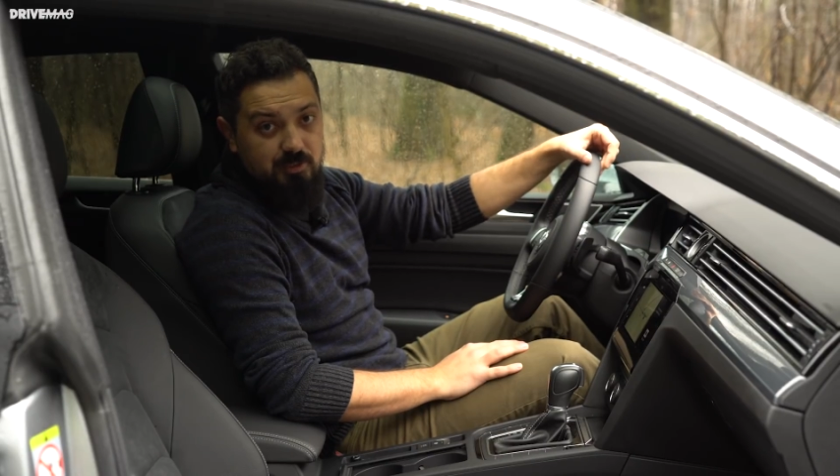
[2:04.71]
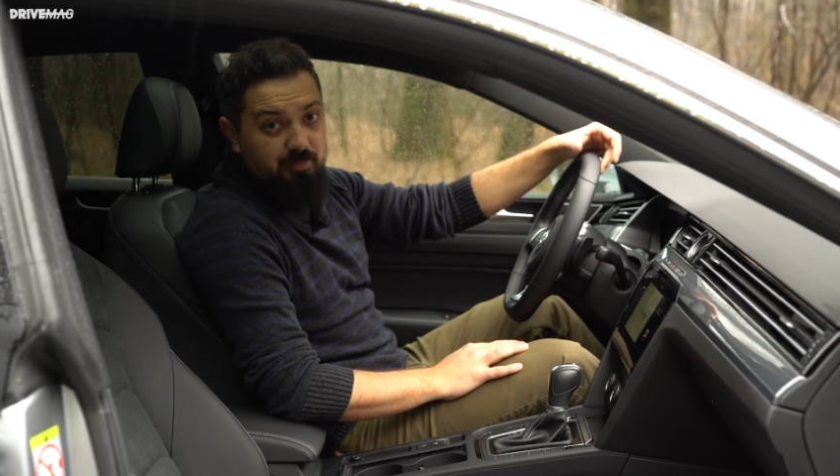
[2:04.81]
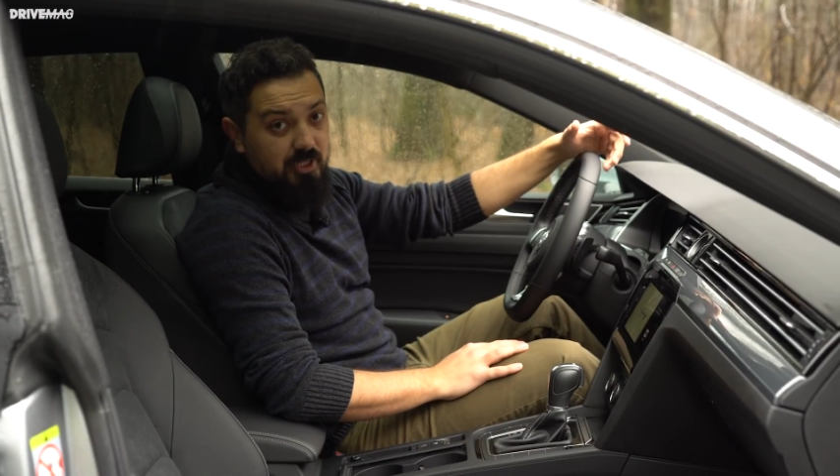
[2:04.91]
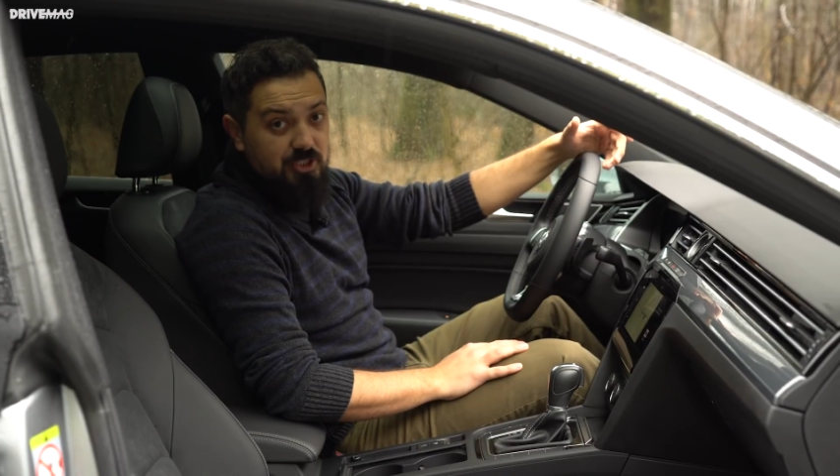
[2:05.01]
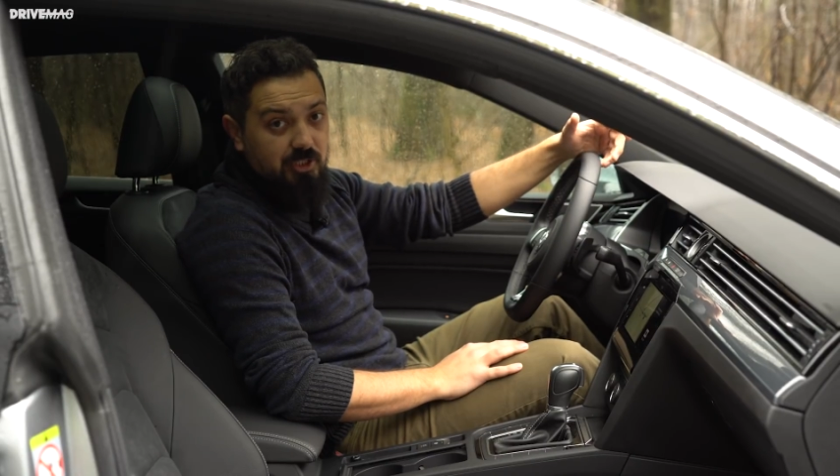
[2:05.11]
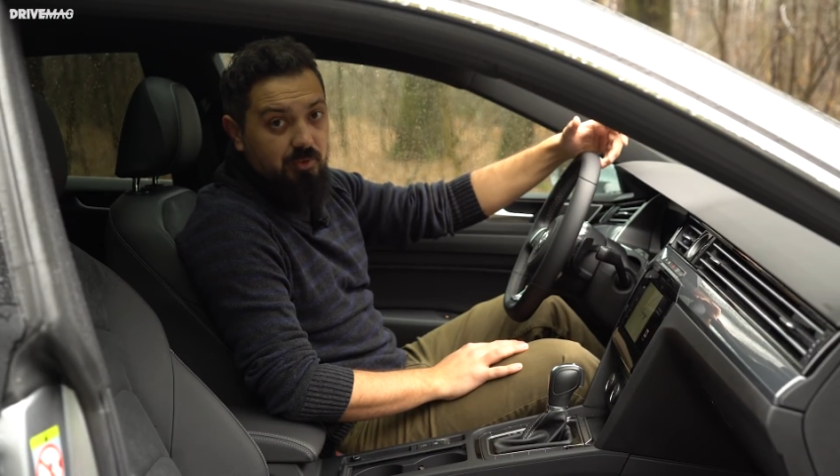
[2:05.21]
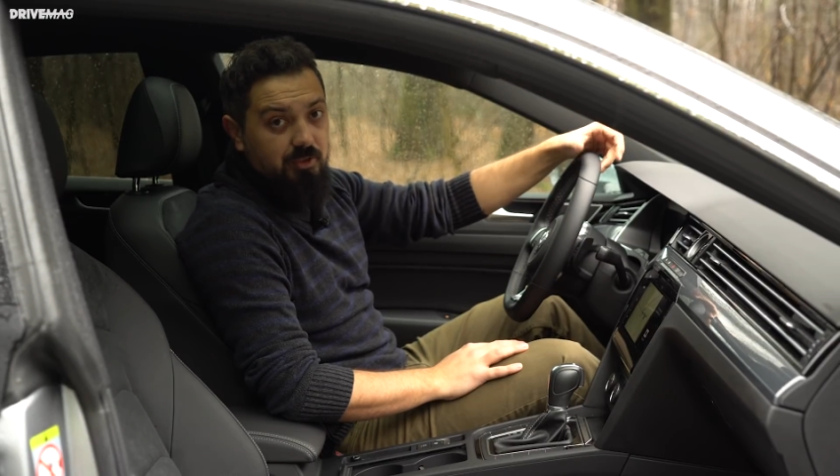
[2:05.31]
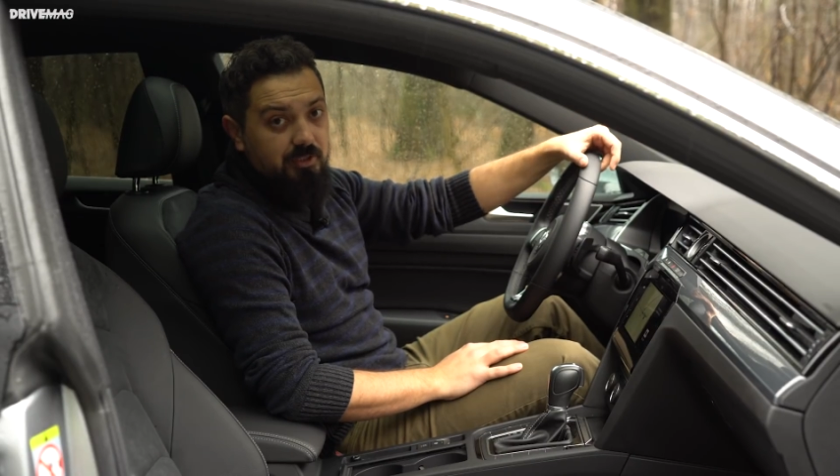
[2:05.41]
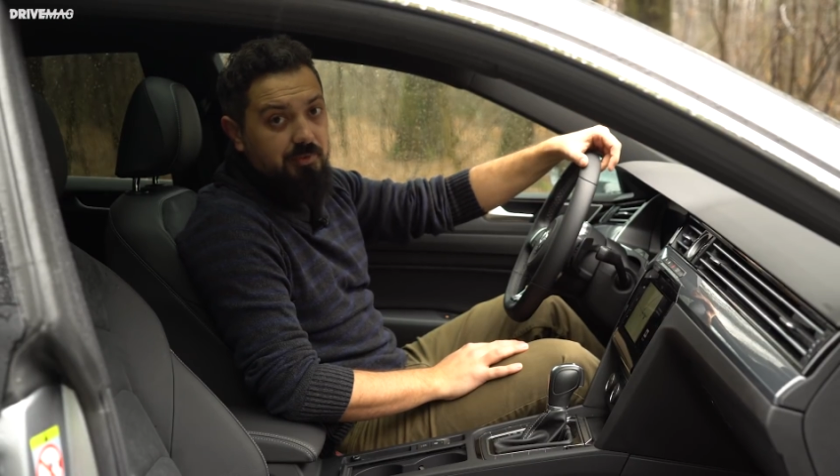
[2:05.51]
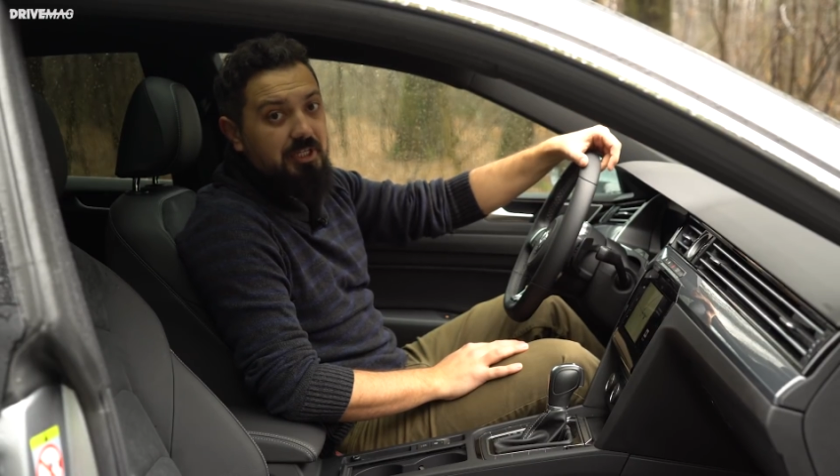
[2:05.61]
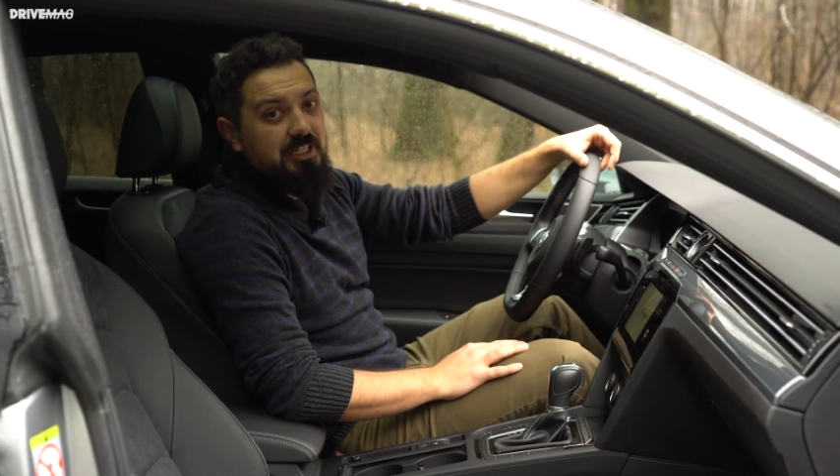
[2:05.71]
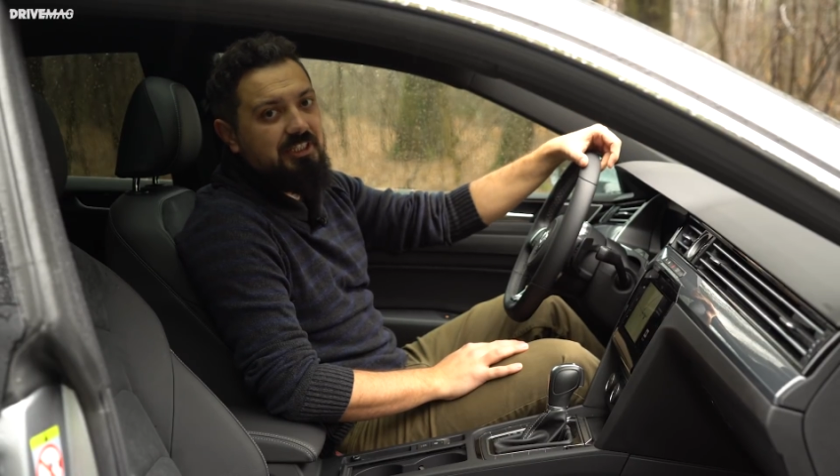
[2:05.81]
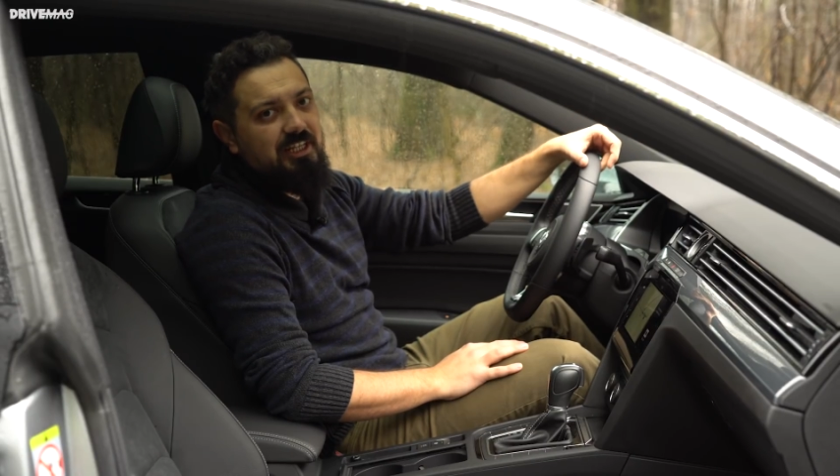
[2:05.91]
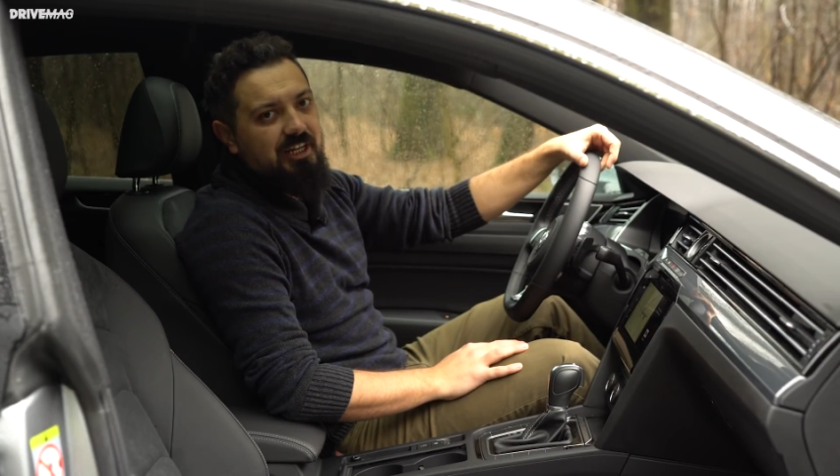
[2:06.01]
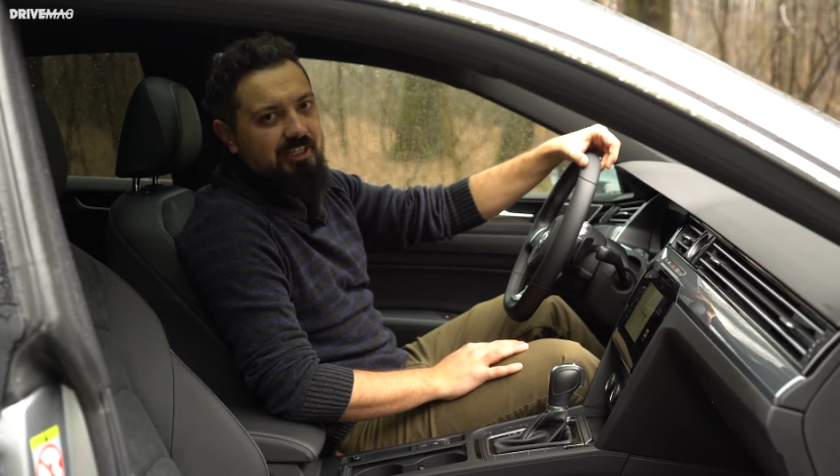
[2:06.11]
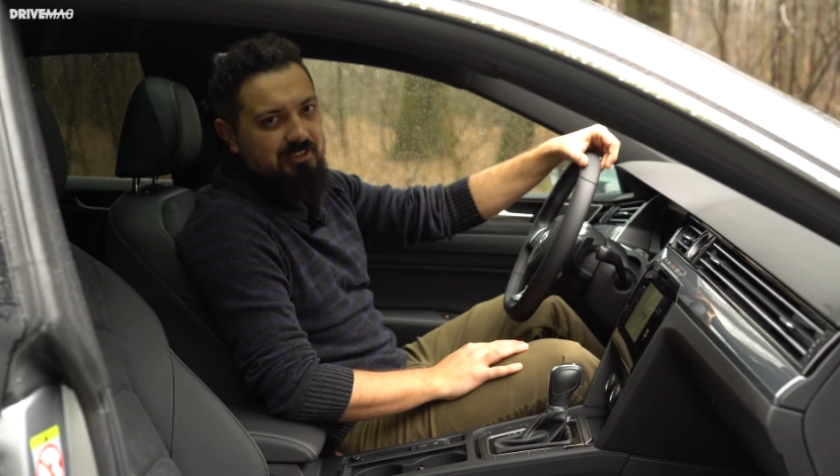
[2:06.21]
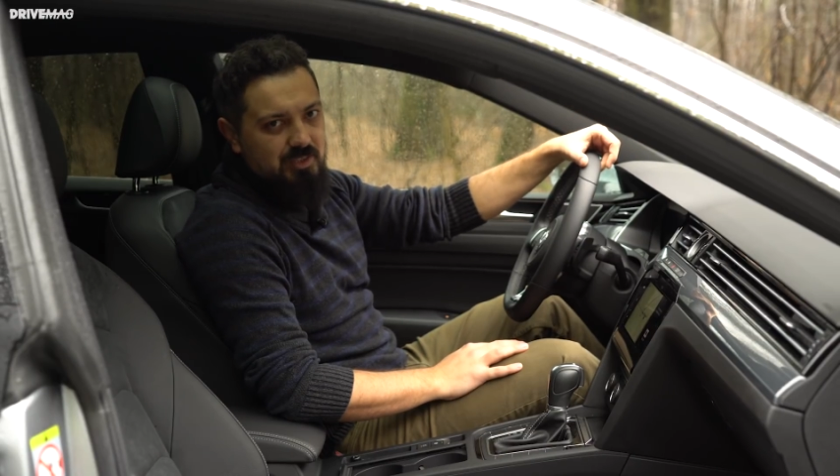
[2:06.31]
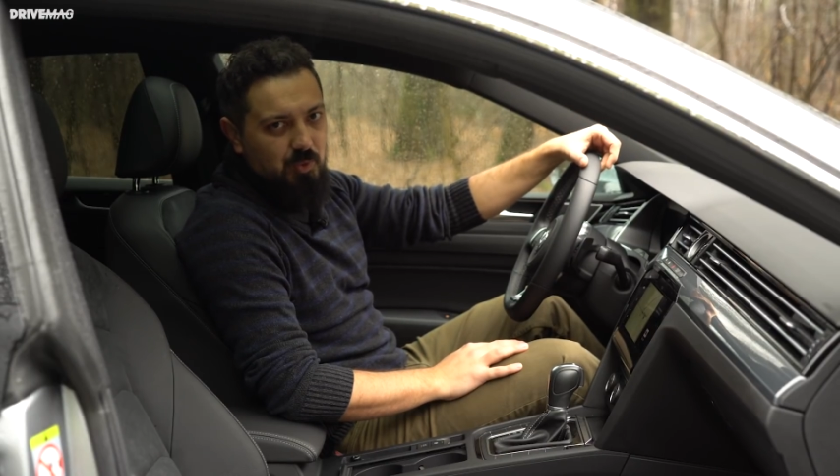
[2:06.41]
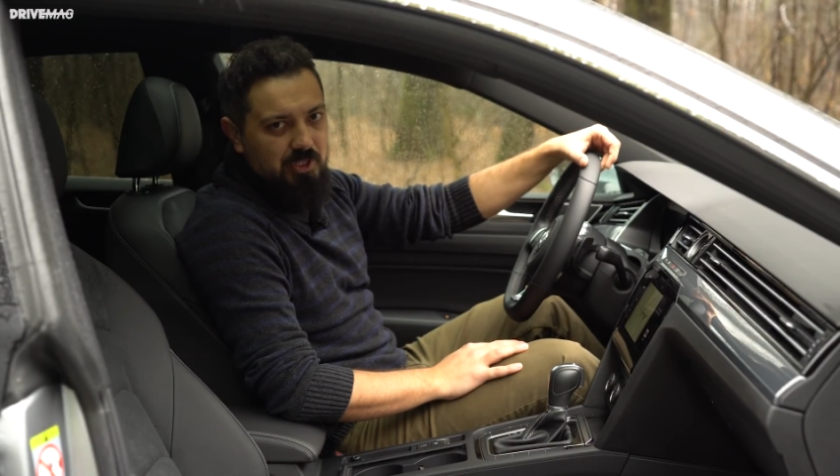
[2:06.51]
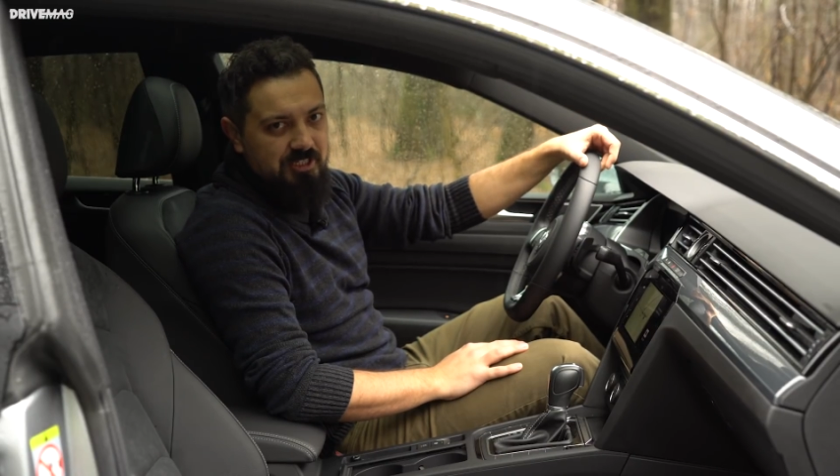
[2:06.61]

especially on a rainy day like this one